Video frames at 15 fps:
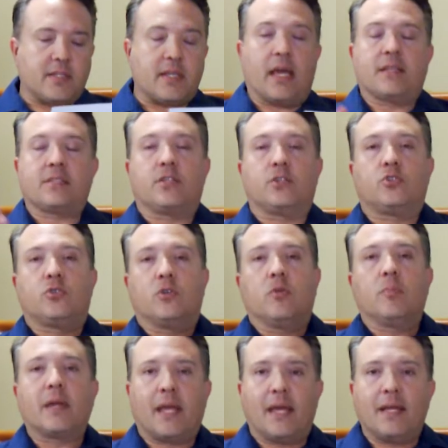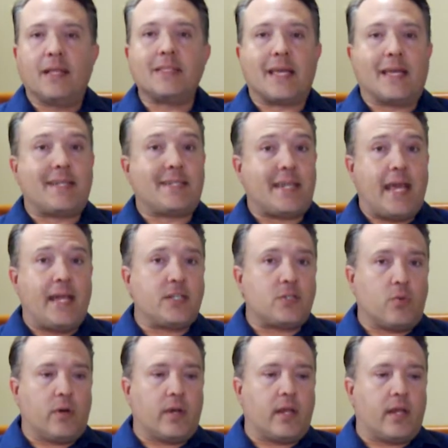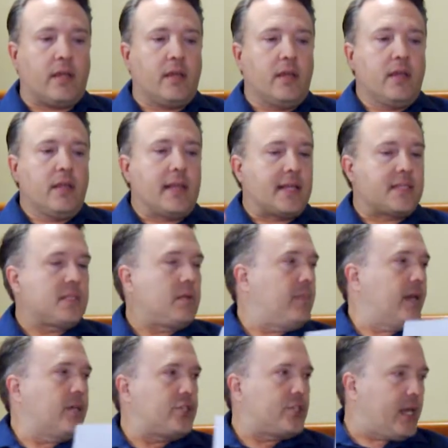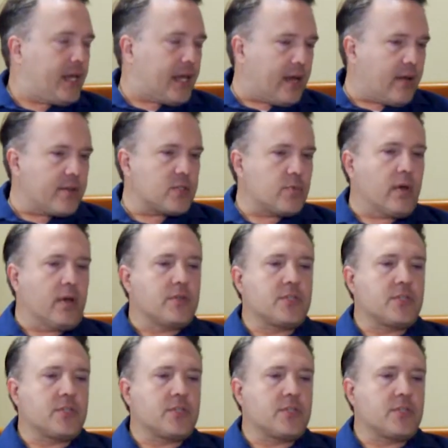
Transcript: as the drill begins at 10:20, that's the big shakeout as well.